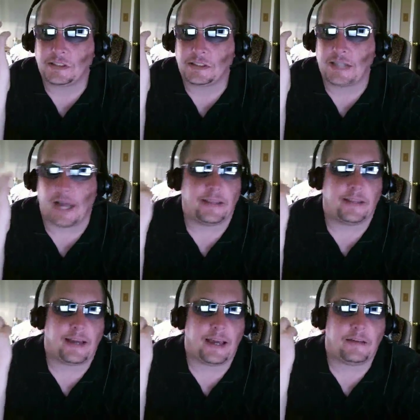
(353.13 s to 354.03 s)

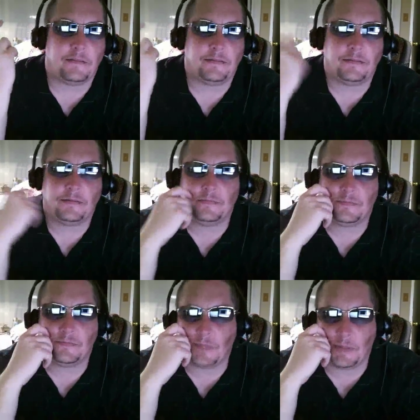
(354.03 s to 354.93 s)
content I have.
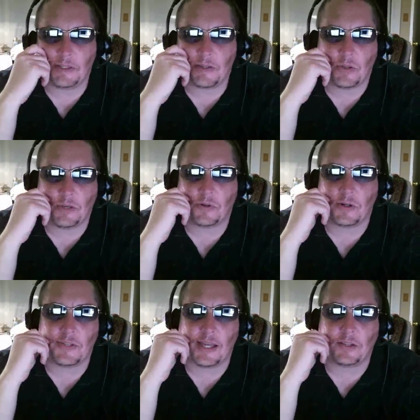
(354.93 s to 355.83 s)
Maybe it's only for a
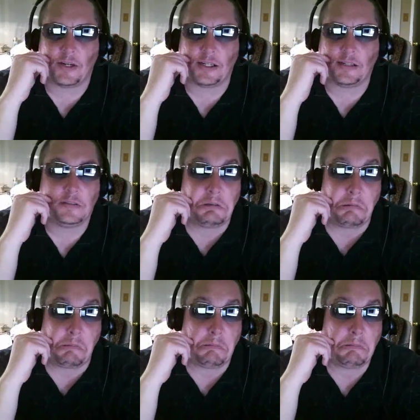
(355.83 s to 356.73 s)
select audience.
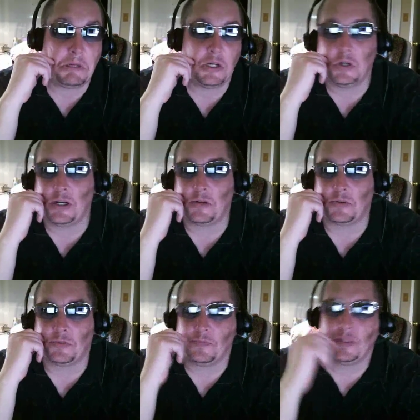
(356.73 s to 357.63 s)
Who
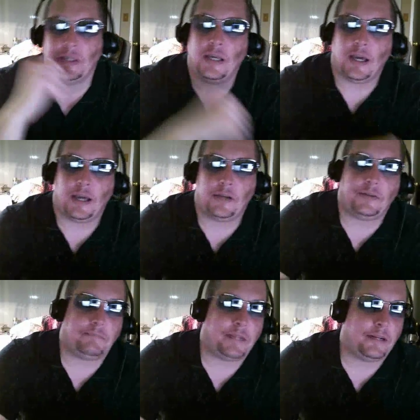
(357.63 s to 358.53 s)
knows? I
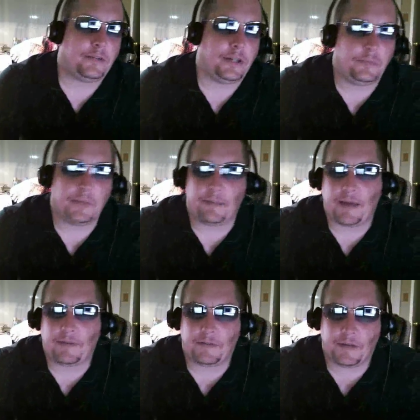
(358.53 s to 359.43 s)
don't I don't know. But I'm
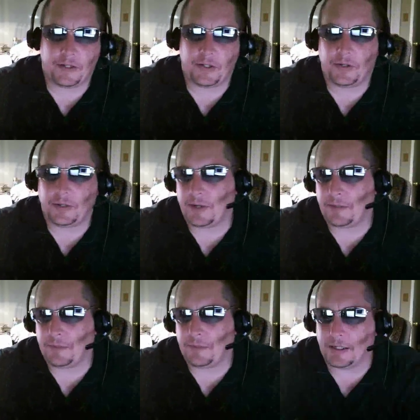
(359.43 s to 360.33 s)
having fun doing what
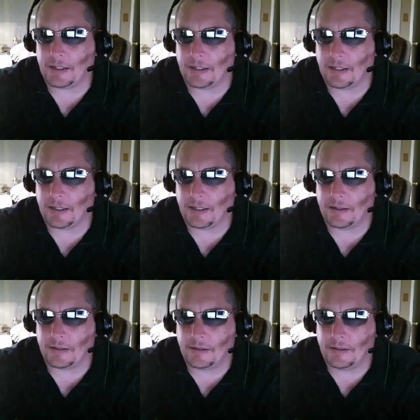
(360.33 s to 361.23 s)
I'm doing,
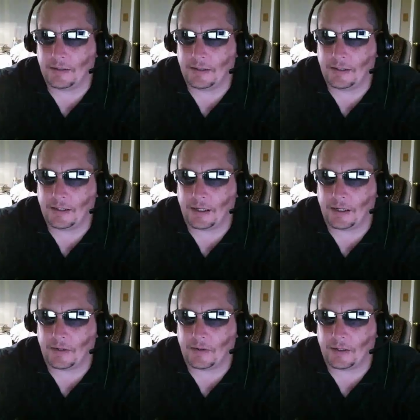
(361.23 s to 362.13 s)
and you
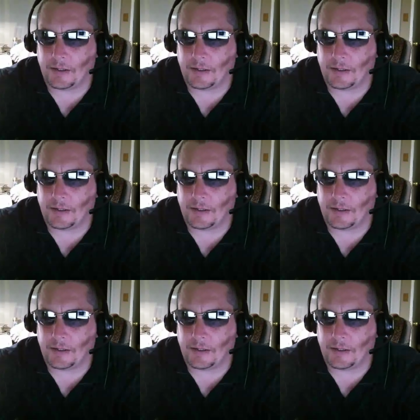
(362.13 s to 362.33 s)
know, and